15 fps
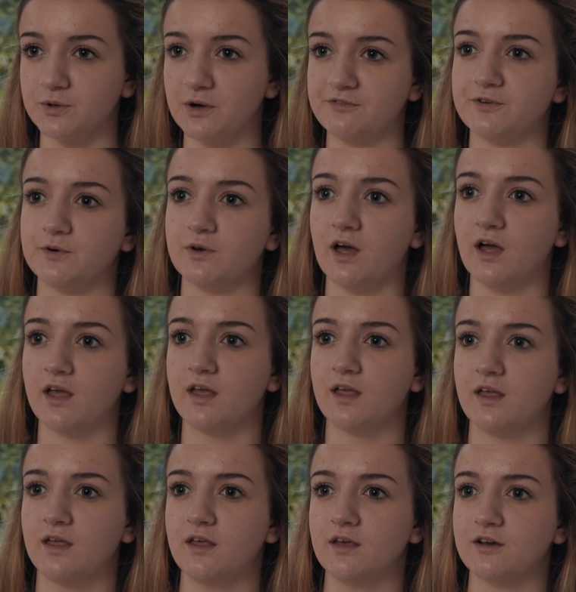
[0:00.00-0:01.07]
I feel like,
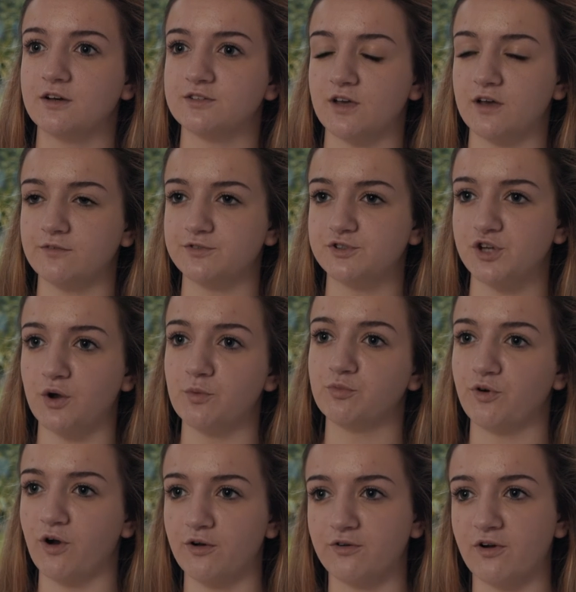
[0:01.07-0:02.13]
because I've shown
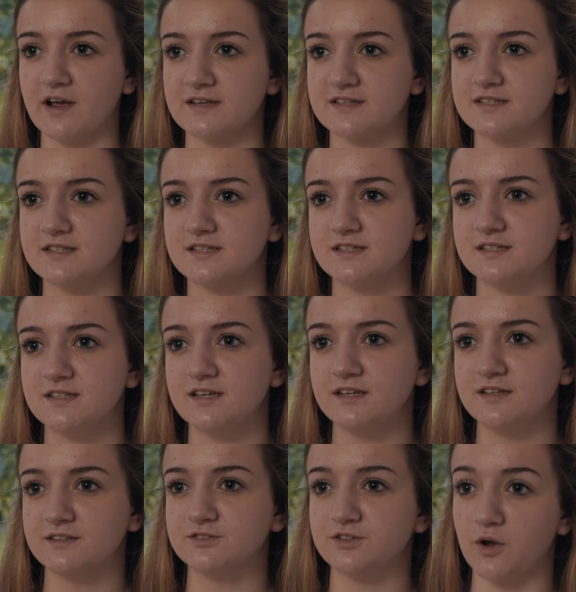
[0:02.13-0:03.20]
progress
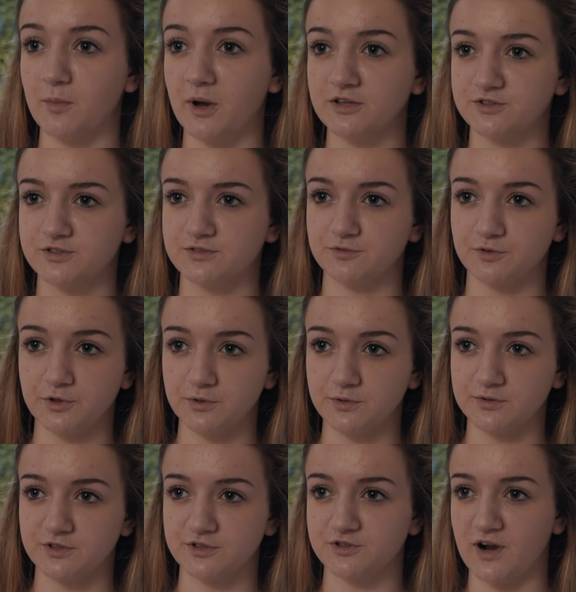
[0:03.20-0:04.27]
so much through
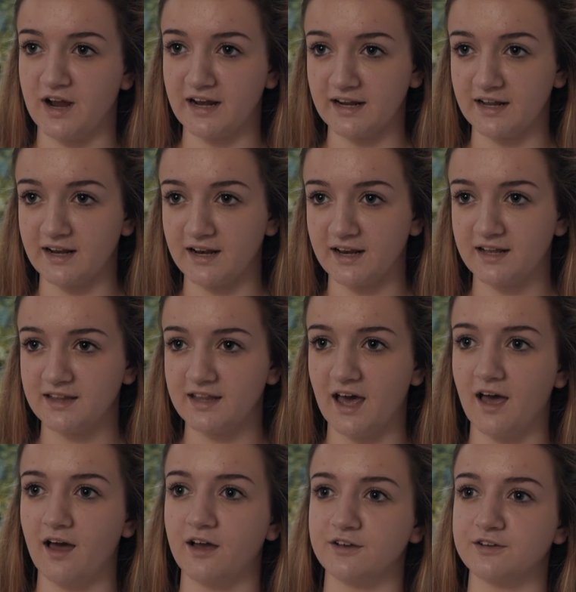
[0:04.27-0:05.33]
the training,
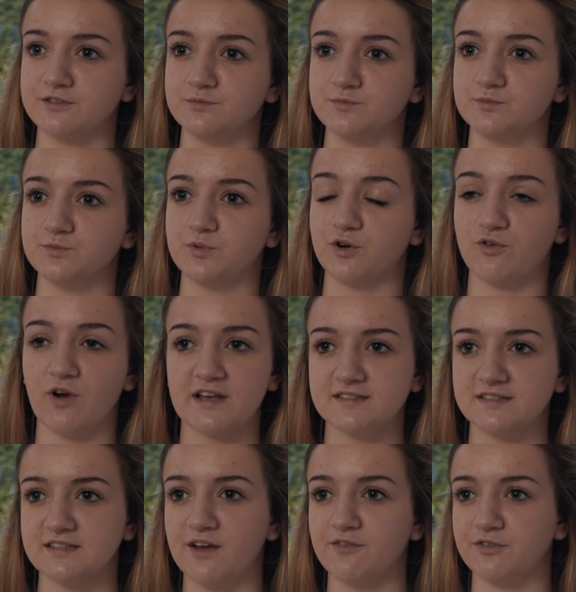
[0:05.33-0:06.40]
that I can progress
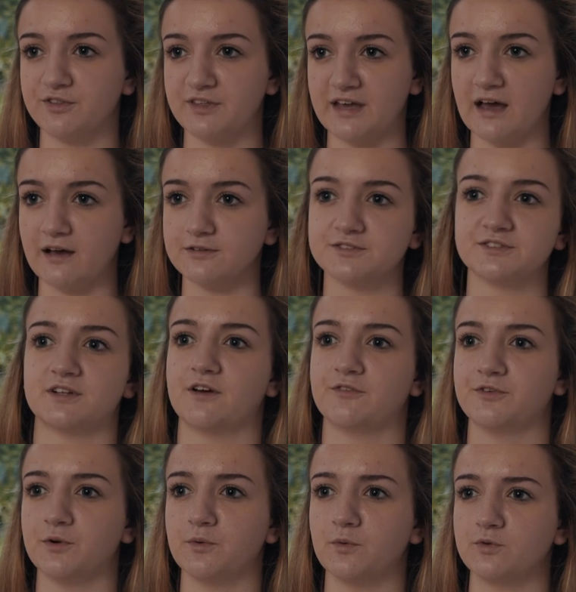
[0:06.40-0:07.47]
in everything else, and I
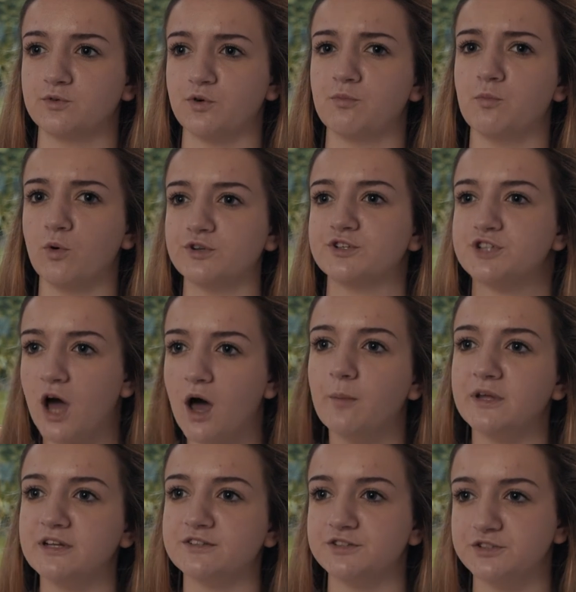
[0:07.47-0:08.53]
feel sort of more
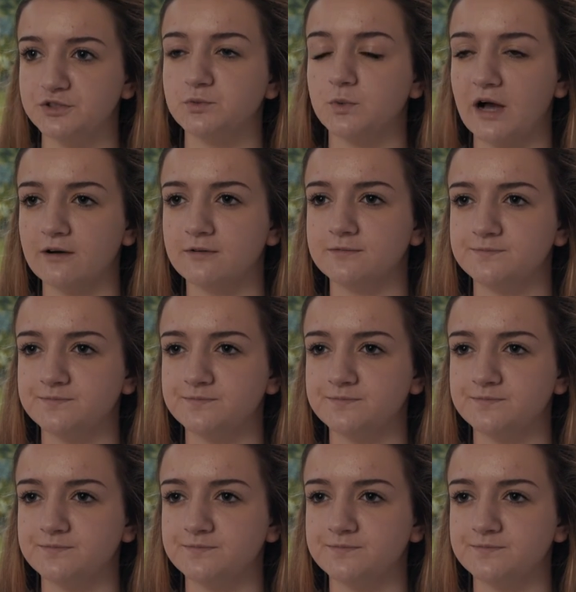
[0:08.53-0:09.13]
determined to do well.